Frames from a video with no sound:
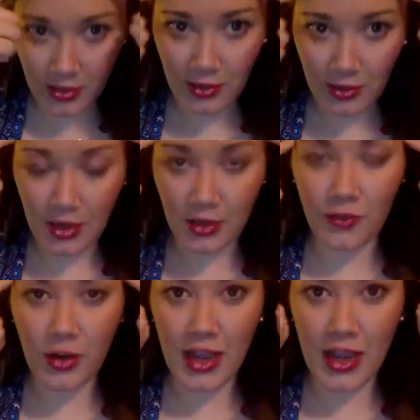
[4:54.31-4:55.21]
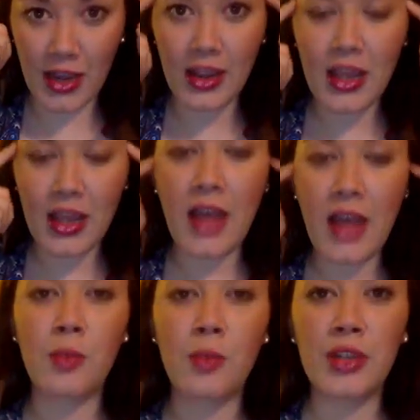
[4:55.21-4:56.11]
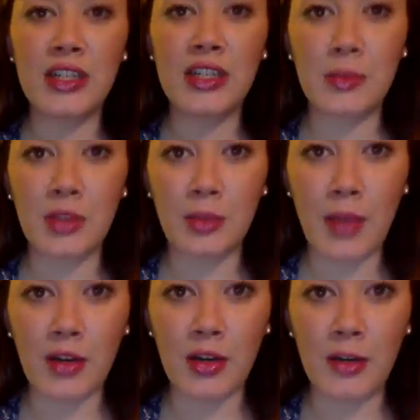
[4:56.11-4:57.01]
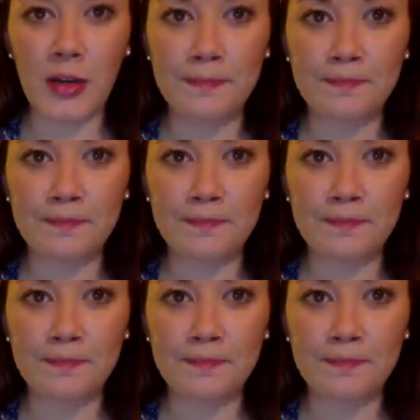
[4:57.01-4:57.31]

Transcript: around your forehead, and then you'll blend it in with your powder.